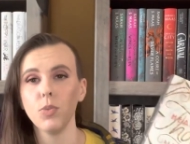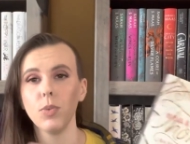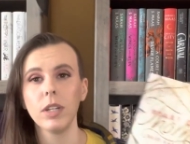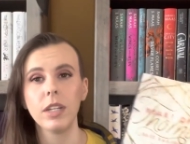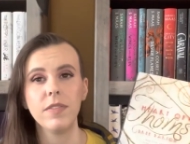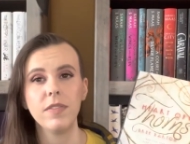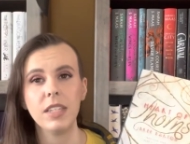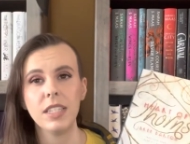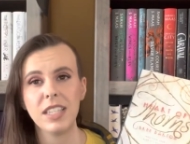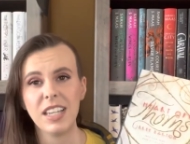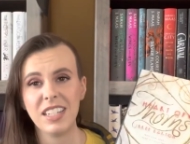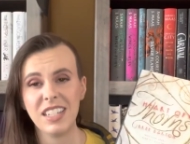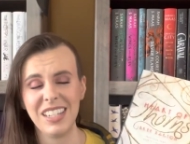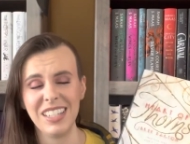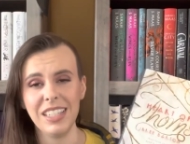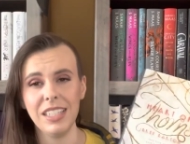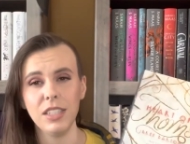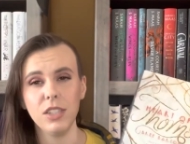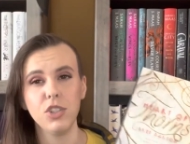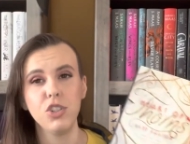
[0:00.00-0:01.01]
one of these
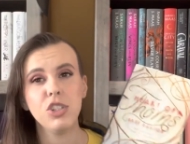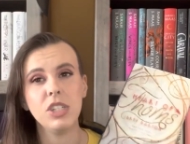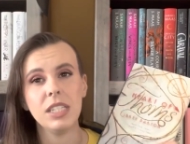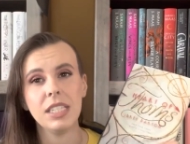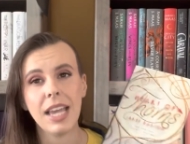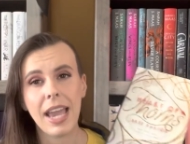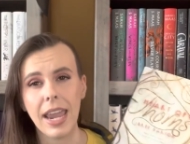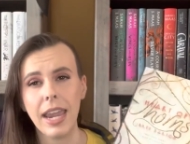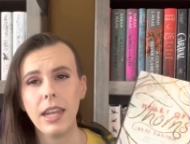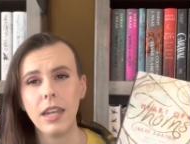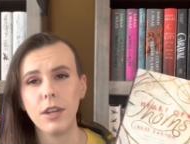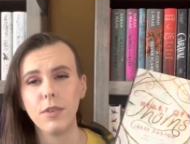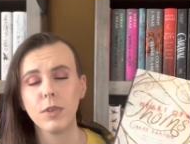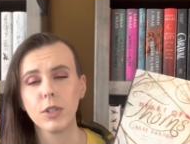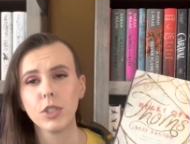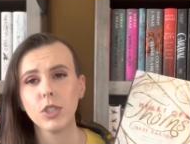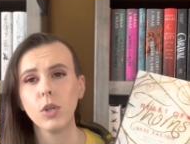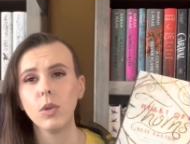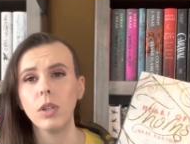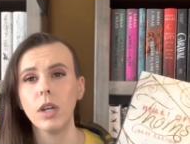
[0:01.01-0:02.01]
entities she's hated for
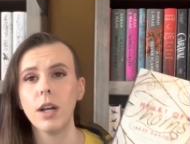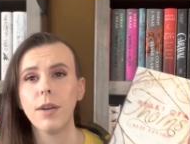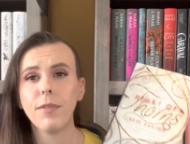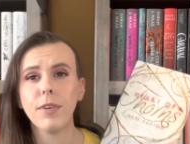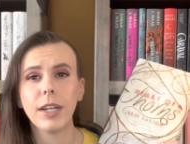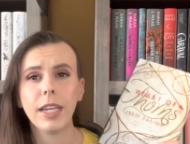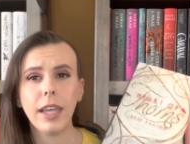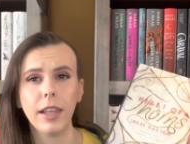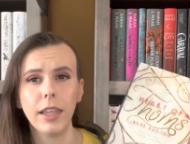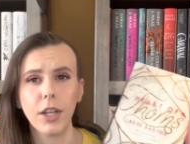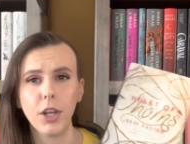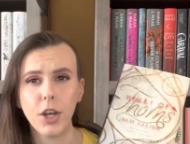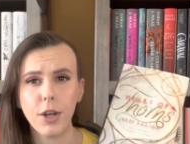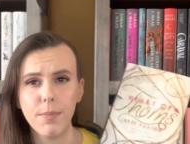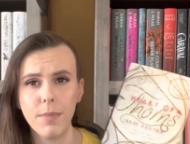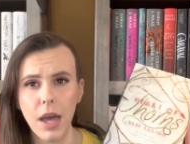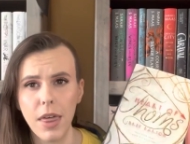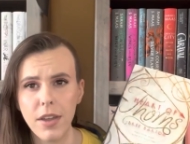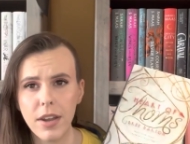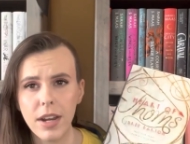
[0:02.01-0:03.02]
so long for killing her
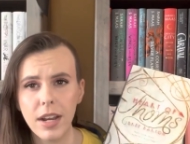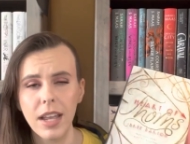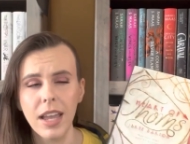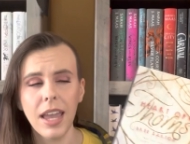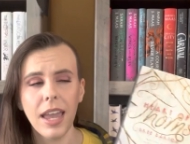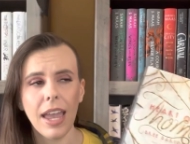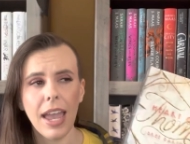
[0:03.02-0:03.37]
mother.